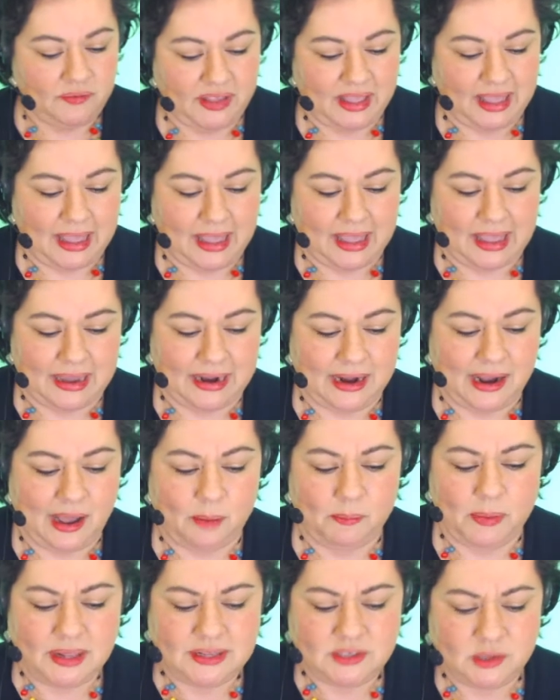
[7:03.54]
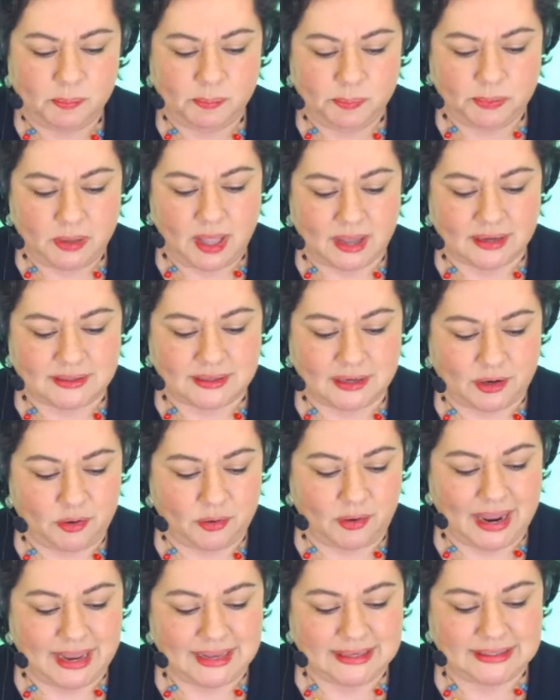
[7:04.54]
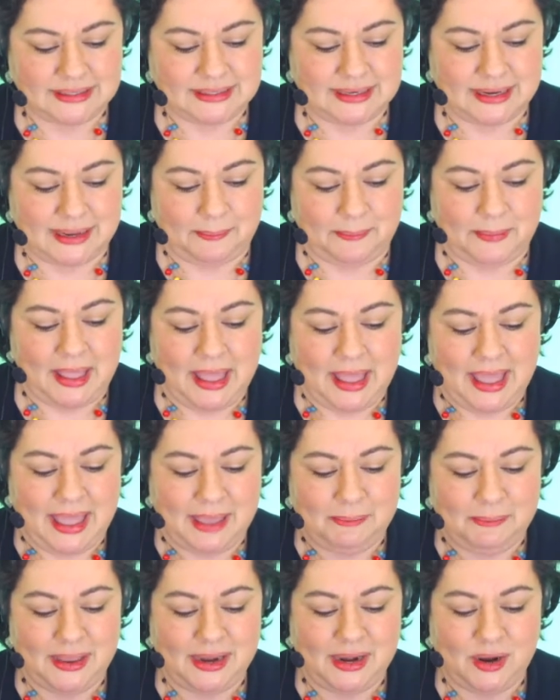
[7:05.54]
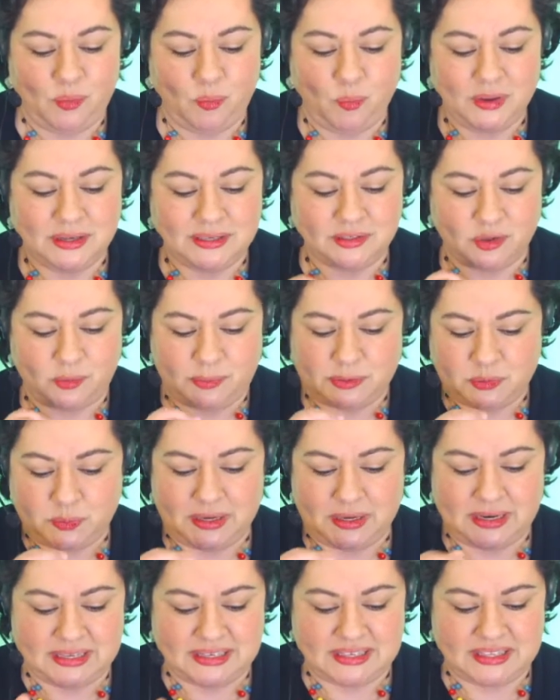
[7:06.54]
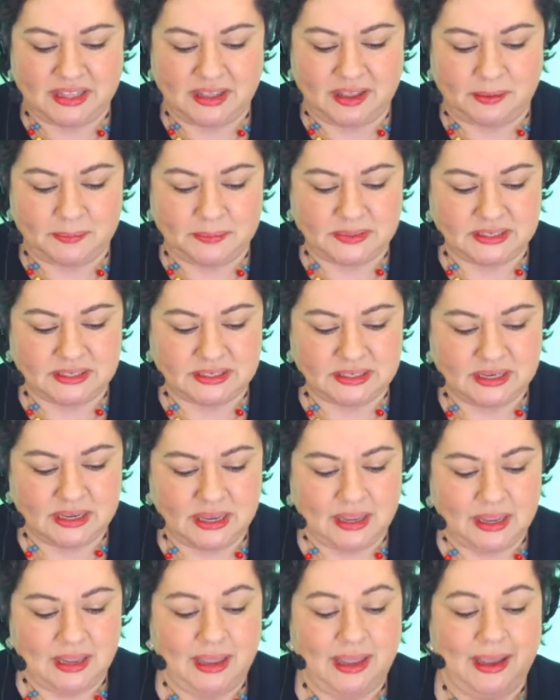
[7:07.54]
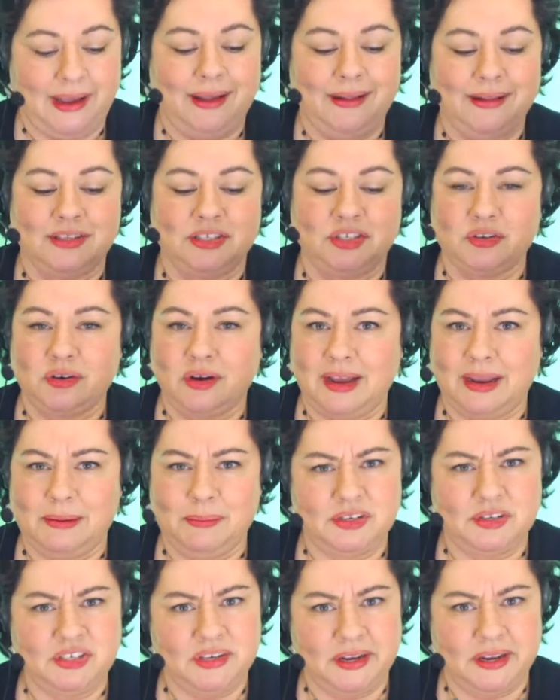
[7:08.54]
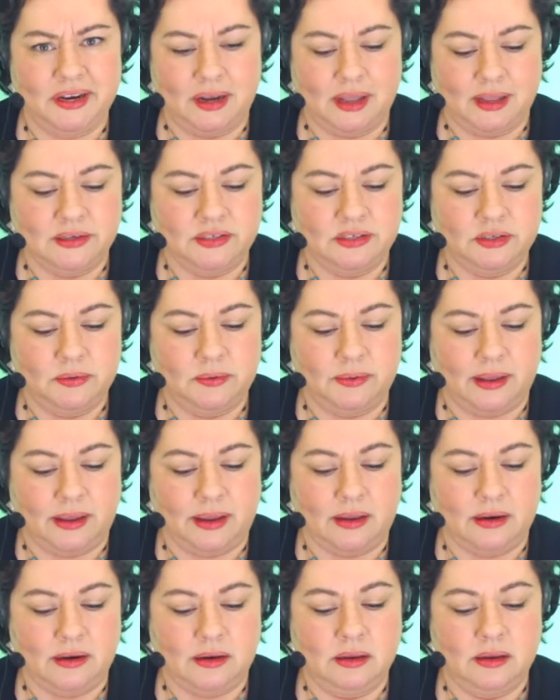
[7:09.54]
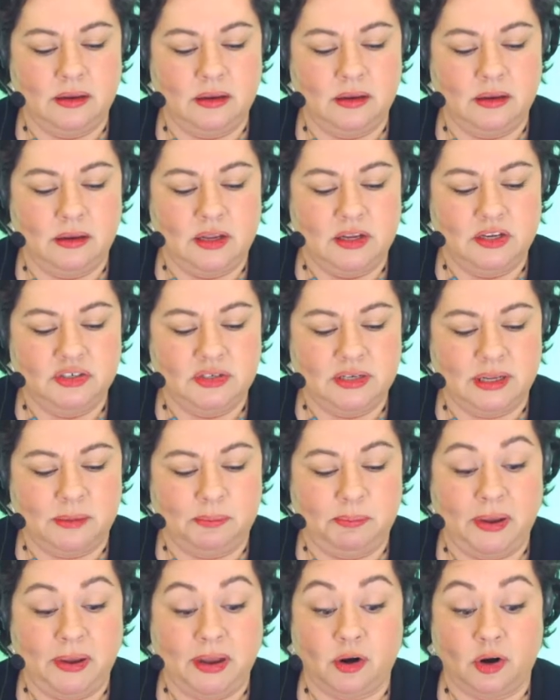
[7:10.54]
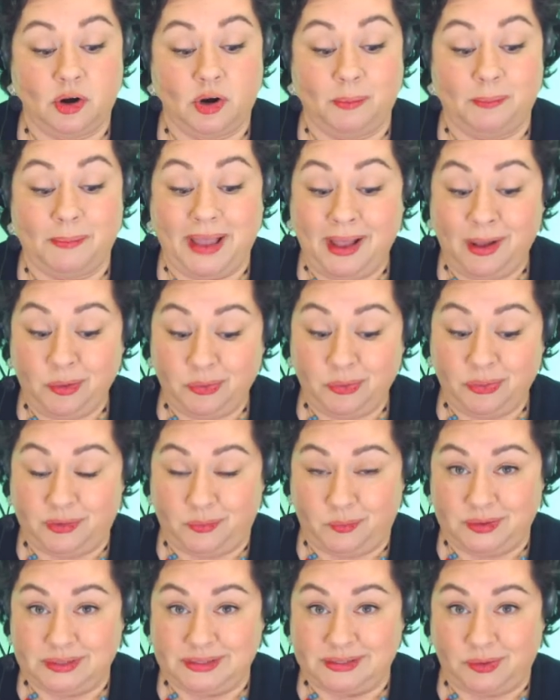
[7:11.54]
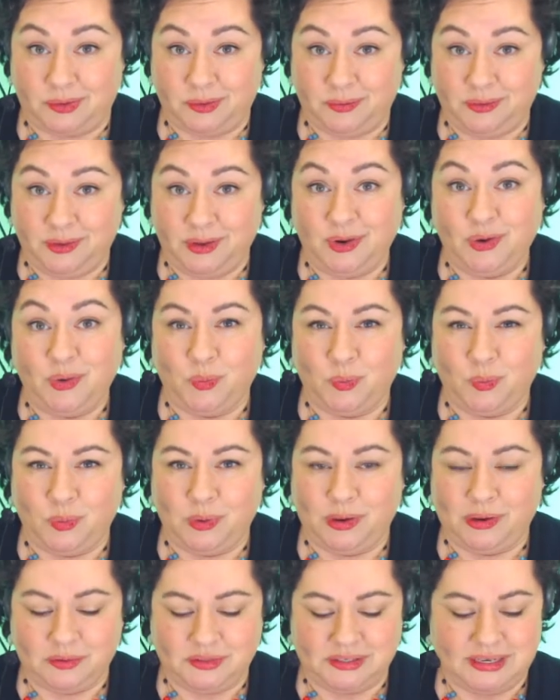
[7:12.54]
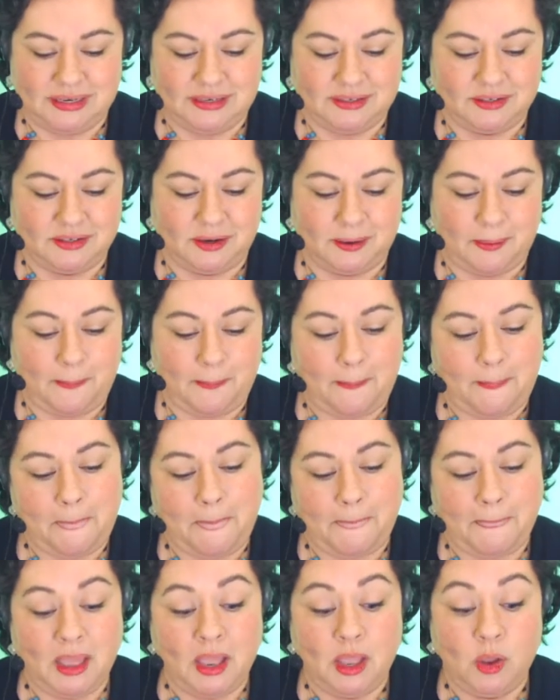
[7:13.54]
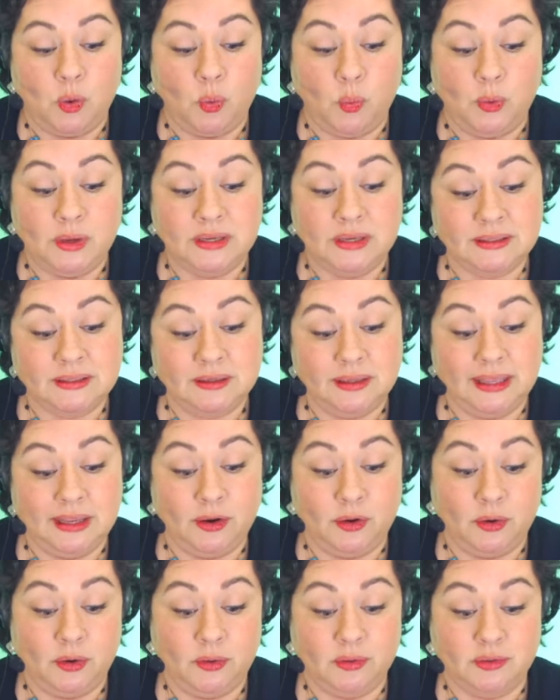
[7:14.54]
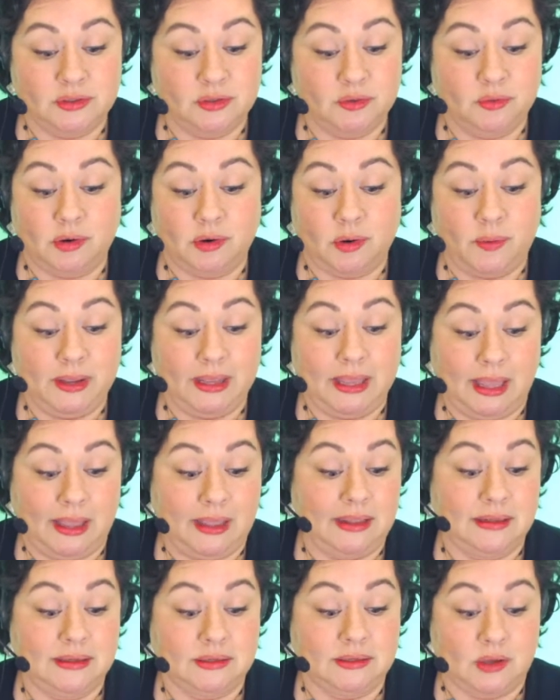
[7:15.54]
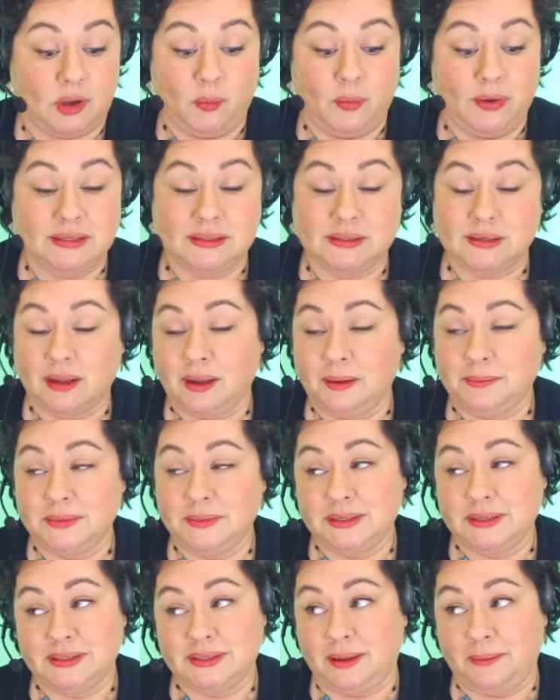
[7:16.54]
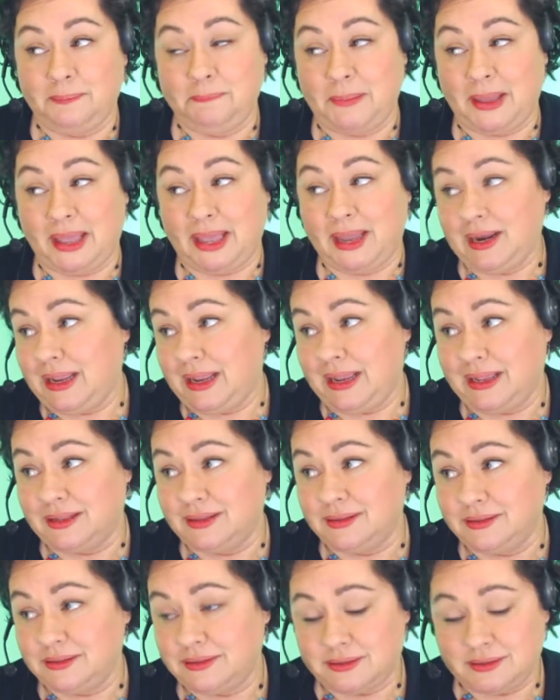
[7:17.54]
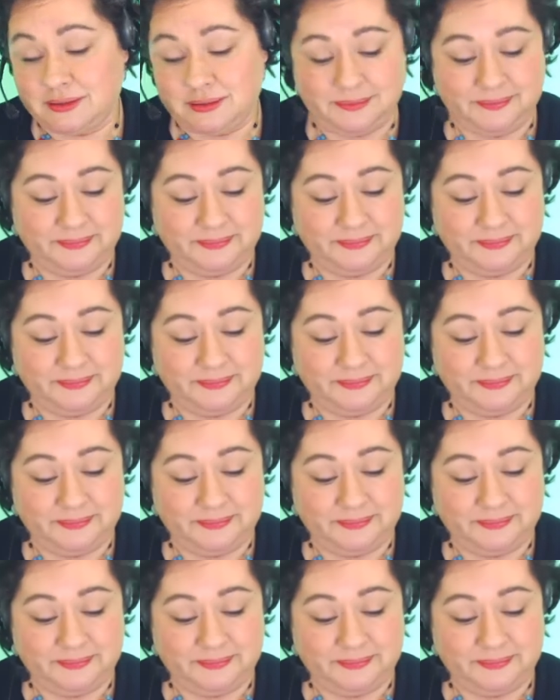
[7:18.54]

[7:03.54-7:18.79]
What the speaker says: ahead, Almanzo plucked a grass stem and made it whistle between his thumbs. Alice tried, but she could not do that. She could pucker her mouth and whistle. Royal teased her. Whistling girls and crowing hens always come to some bad ends.